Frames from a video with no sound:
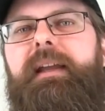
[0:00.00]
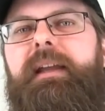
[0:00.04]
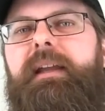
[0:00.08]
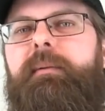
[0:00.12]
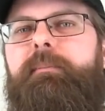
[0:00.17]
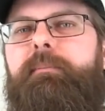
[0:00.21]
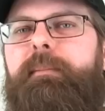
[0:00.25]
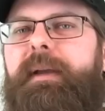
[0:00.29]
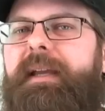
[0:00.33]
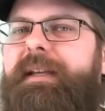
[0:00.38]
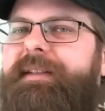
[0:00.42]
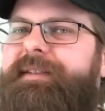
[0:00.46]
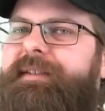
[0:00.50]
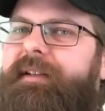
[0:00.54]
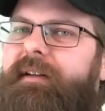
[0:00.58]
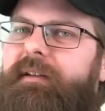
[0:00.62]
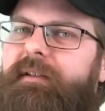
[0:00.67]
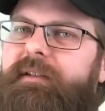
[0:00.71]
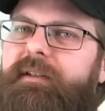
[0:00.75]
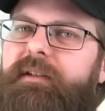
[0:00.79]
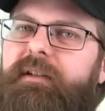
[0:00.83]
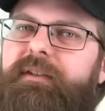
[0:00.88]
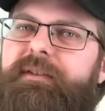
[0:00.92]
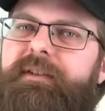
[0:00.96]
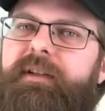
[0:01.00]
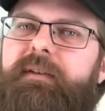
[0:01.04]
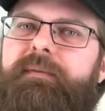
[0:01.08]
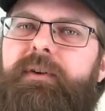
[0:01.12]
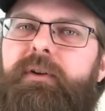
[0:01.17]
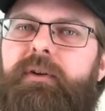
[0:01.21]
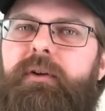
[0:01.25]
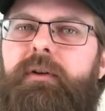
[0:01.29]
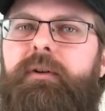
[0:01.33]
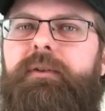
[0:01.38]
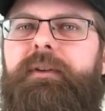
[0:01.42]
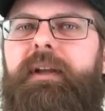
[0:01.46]
It makes it a little
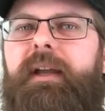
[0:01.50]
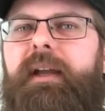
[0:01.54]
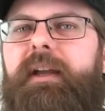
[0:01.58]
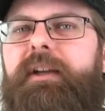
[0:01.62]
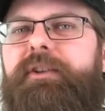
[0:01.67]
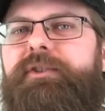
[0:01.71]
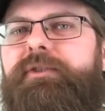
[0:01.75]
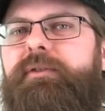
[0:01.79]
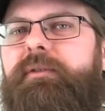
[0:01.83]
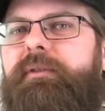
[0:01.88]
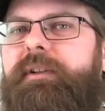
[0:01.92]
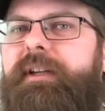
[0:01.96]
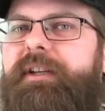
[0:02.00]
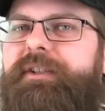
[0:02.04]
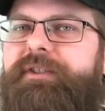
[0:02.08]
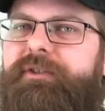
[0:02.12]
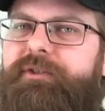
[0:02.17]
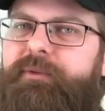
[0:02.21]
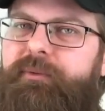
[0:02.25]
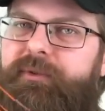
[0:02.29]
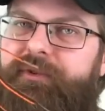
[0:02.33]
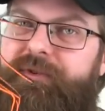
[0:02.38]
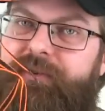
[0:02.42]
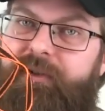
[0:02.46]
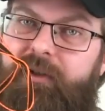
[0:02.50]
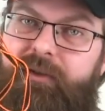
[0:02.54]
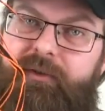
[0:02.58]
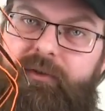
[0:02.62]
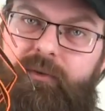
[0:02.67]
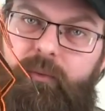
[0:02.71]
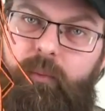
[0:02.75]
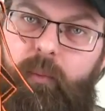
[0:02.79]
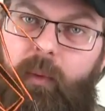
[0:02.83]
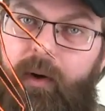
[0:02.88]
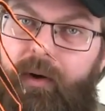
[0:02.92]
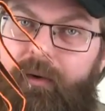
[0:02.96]
difficult as your laces will start
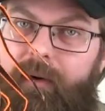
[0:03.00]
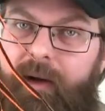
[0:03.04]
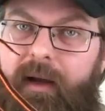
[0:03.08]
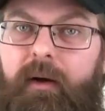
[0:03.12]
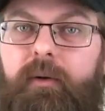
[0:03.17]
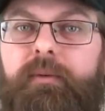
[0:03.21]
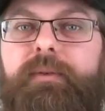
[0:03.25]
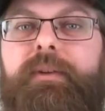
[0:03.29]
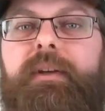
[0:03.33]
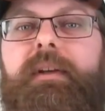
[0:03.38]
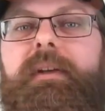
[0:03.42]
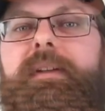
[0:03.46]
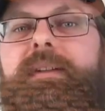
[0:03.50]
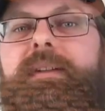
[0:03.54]
to wear out